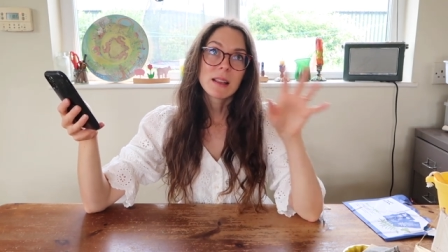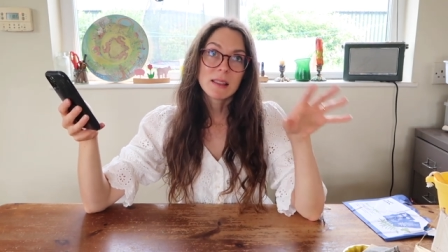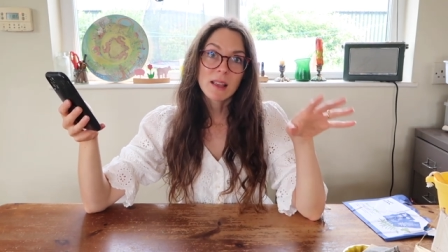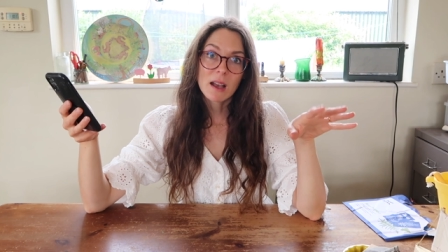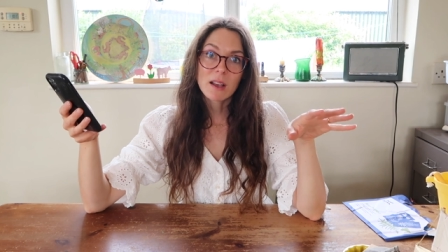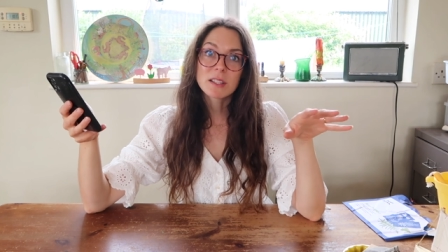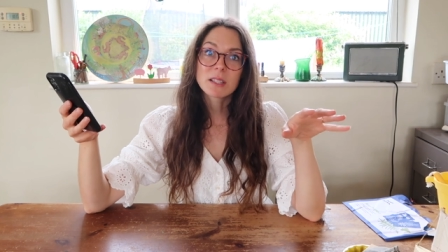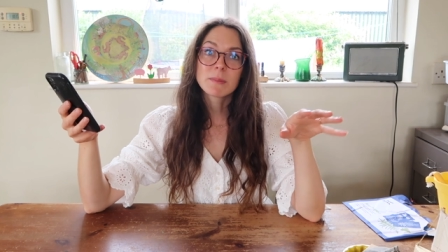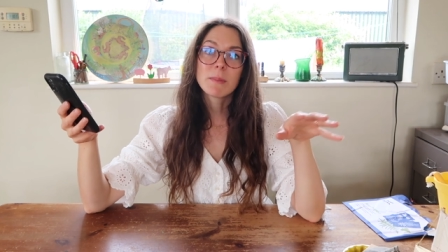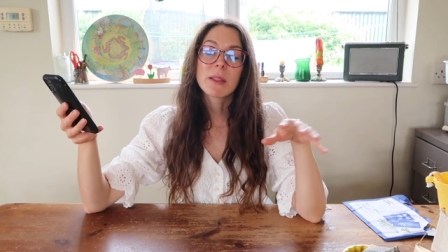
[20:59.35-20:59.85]

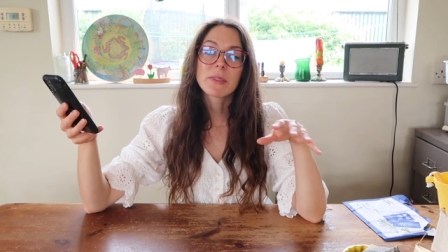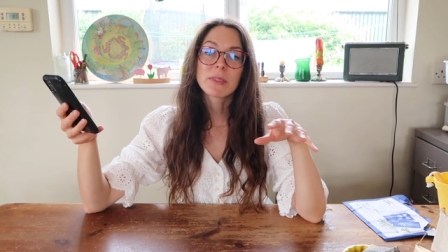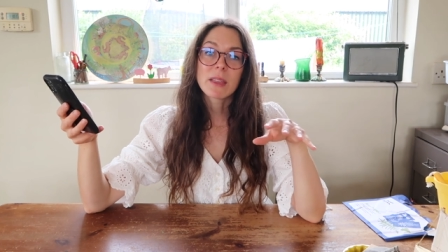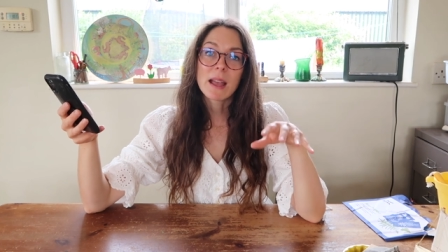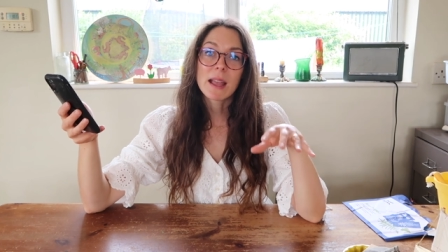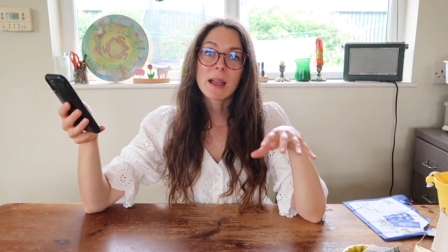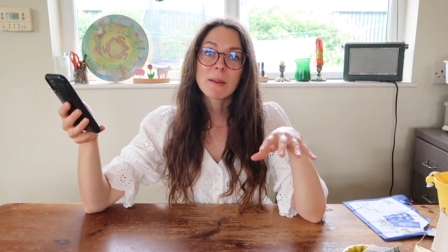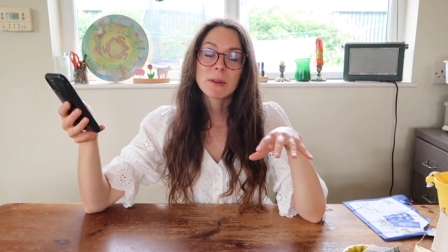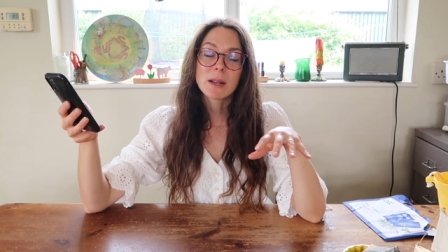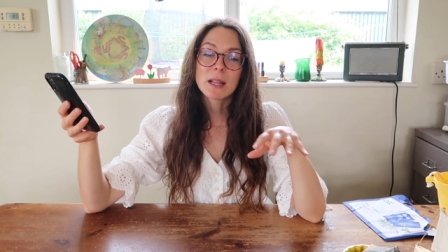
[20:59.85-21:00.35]
last month
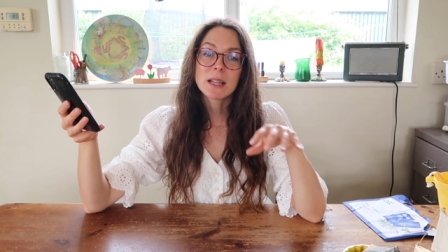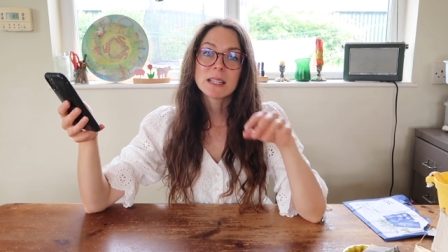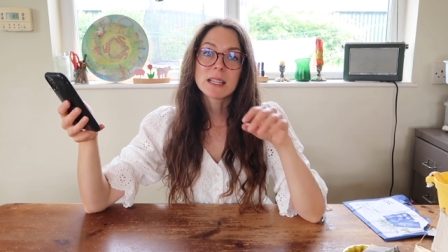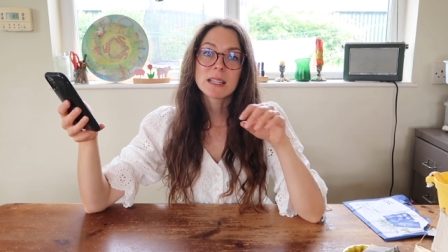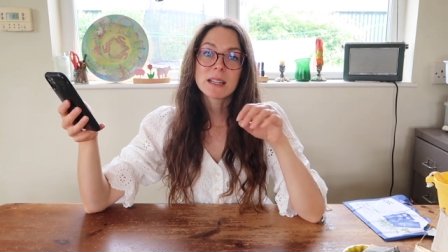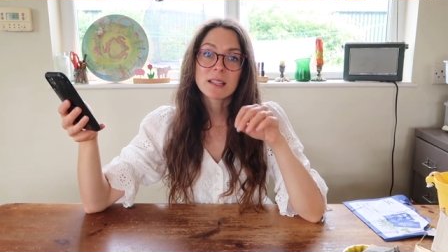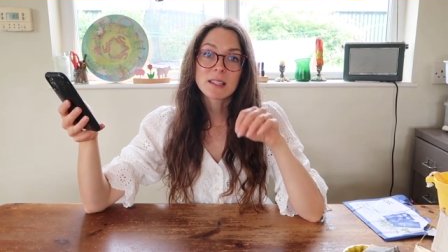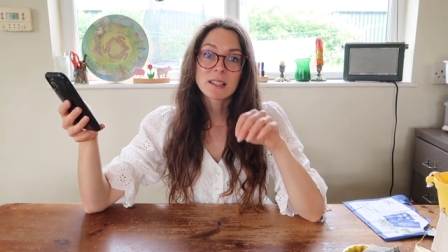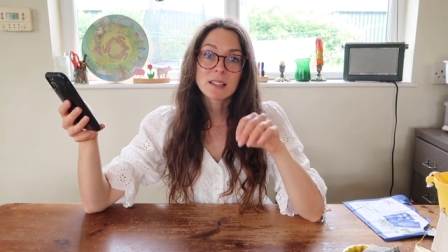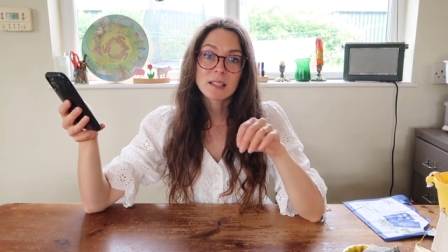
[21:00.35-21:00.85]
I
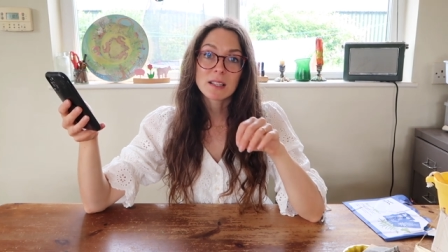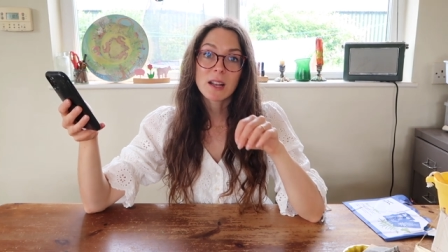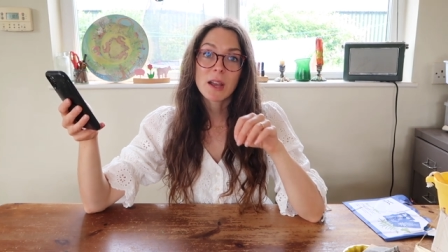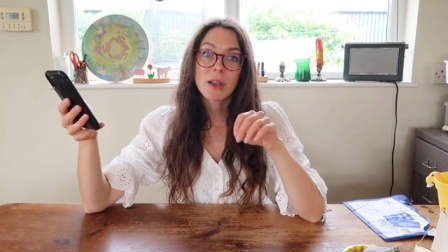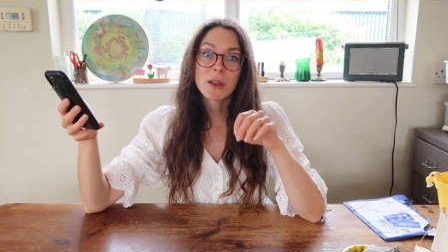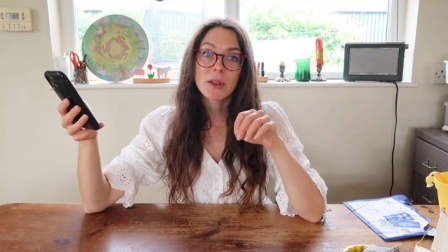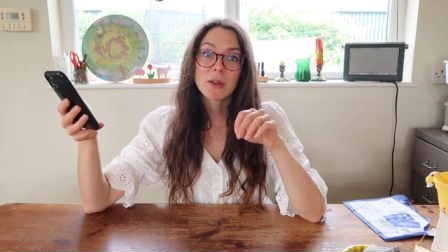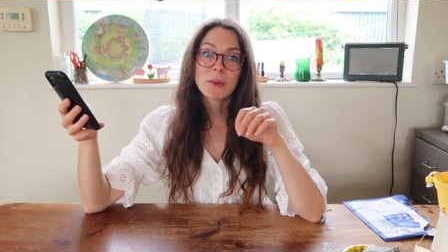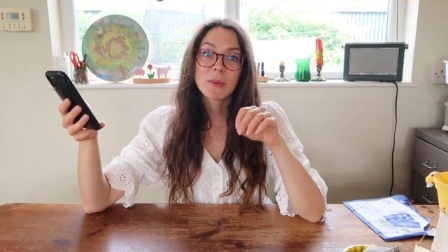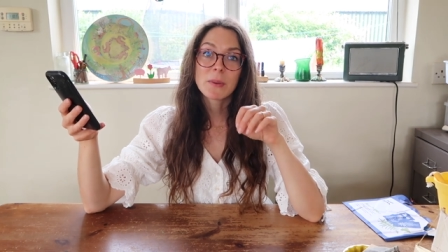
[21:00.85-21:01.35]
uploaded a
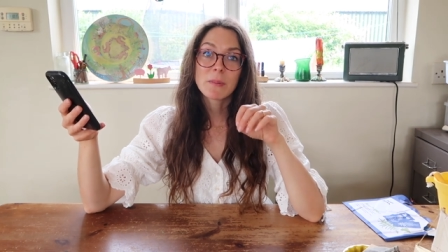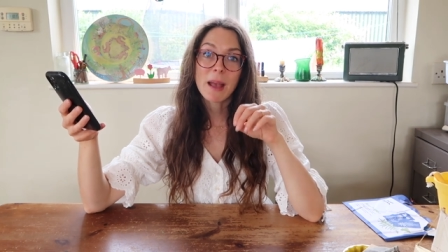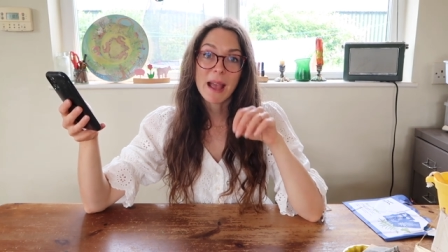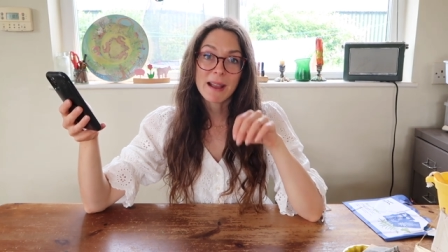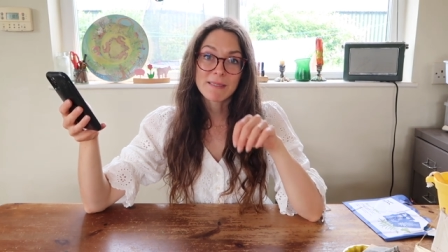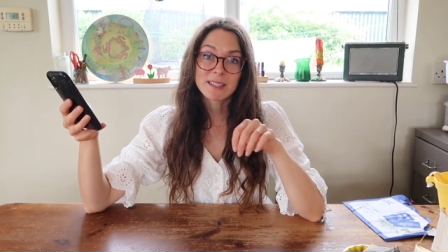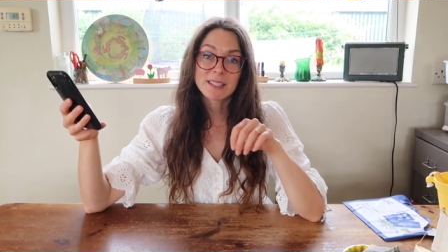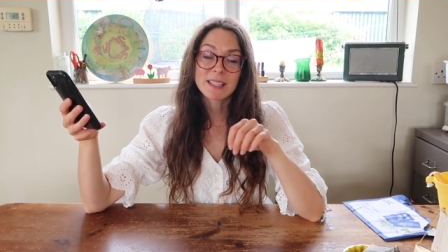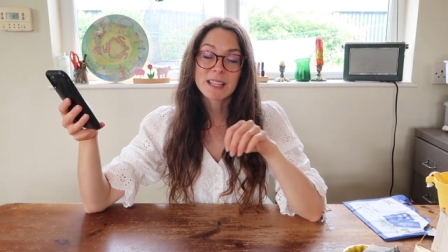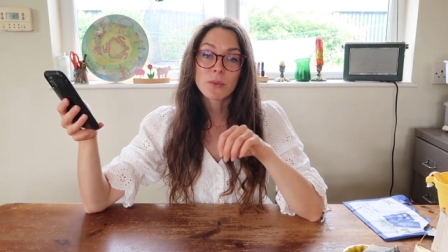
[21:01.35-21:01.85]
slow
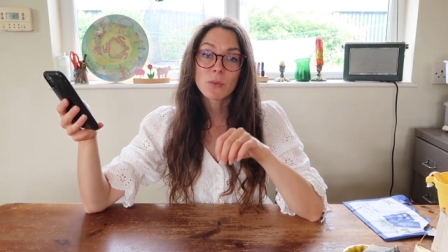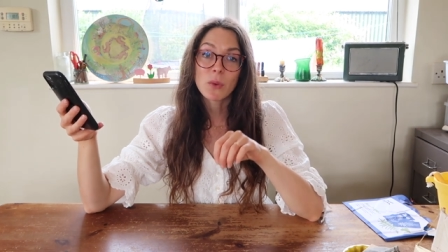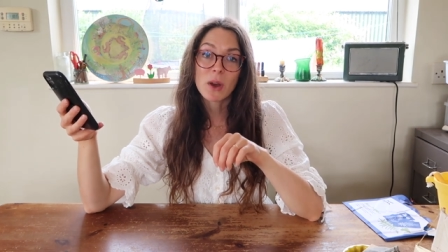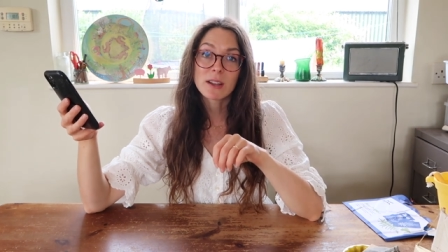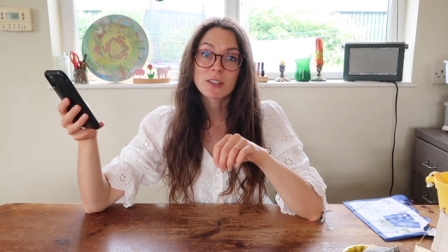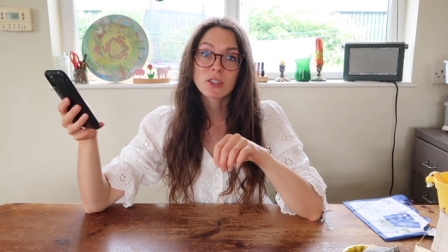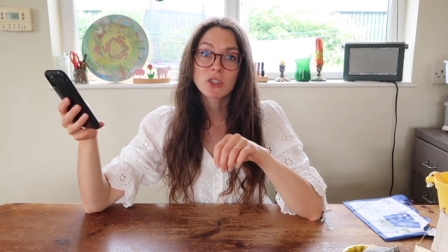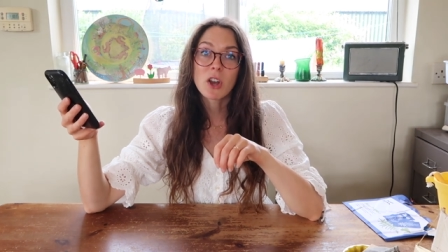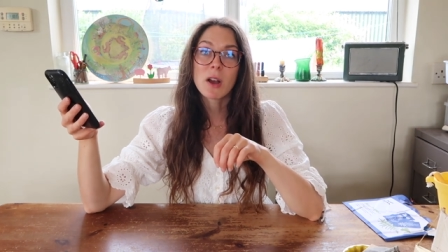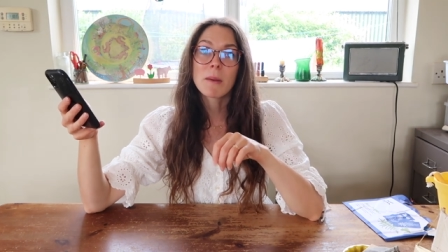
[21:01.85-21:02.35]
parenting
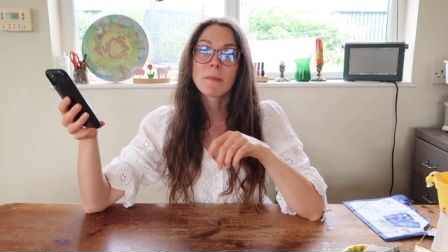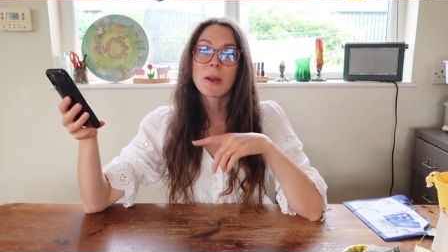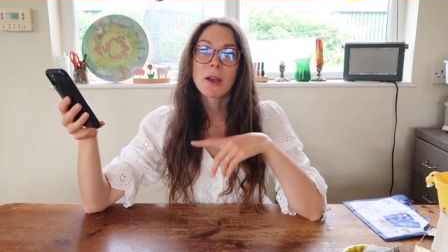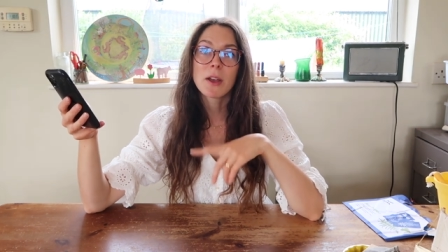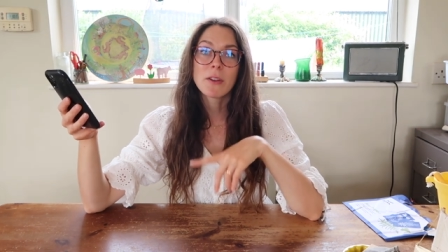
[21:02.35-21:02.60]
workshop